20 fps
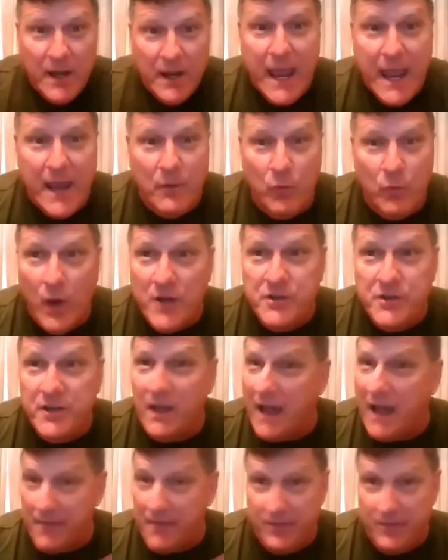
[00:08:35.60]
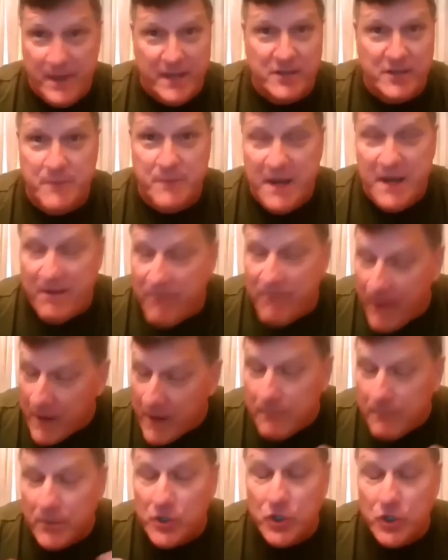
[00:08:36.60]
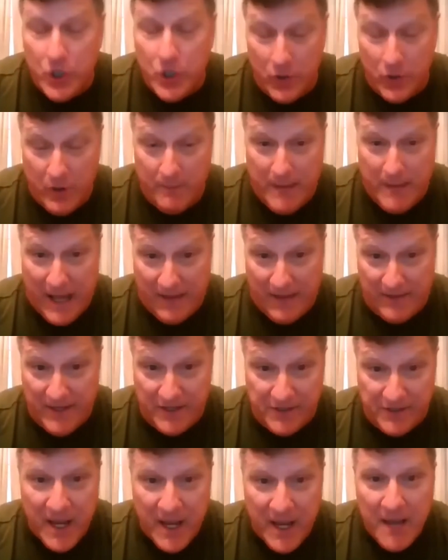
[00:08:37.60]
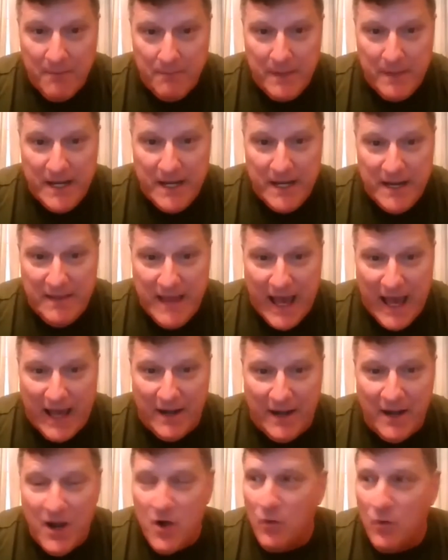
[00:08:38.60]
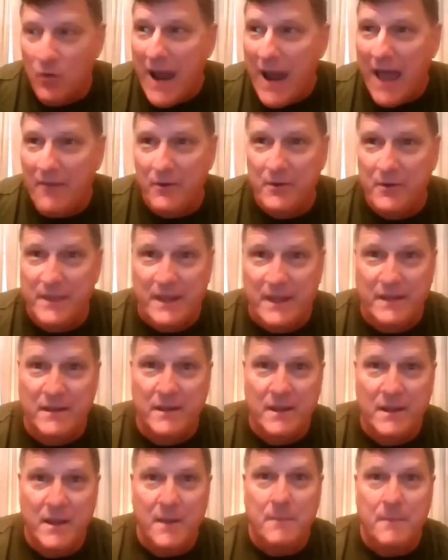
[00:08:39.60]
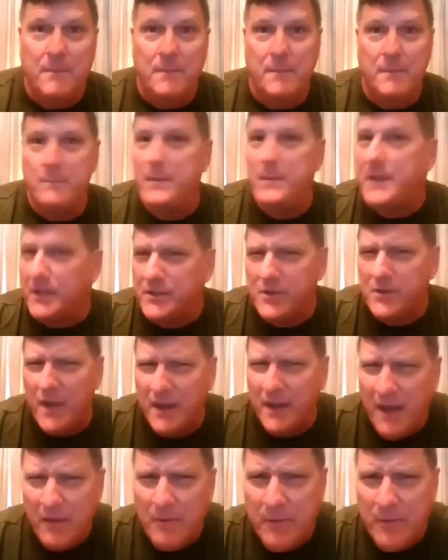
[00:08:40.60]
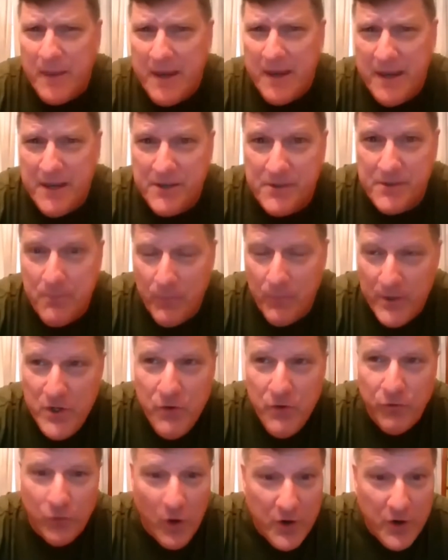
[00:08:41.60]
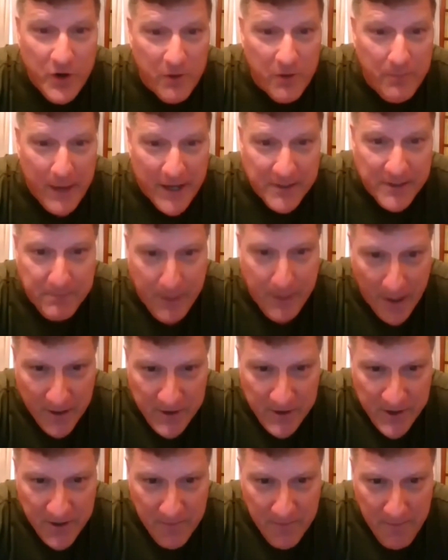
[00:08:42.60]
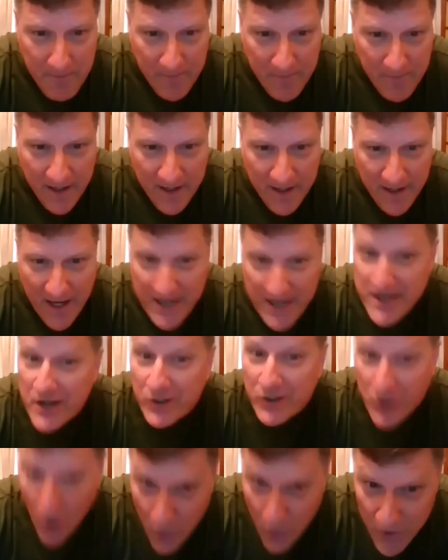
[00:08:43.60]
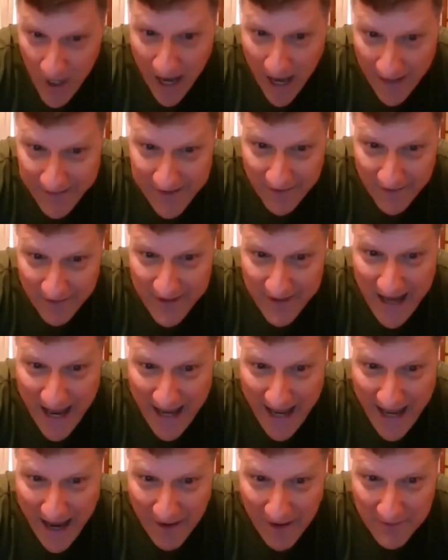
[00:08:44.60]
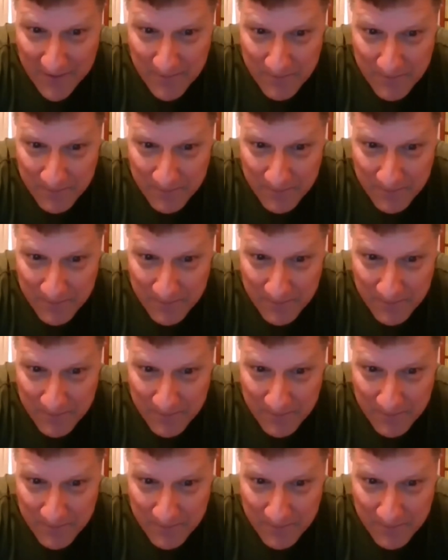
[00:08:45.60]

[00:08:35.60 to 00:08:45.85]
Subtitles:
And Russia, I think, is being very mature about this, meaning that rather than, because another thing is when you throw your best punch and you don't knock the other guy out,